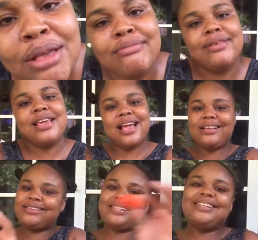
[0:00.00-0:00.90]

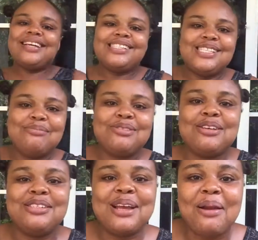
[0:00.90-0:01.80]
Yes, click that
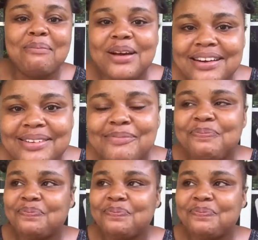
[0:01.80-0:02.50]
subscription button.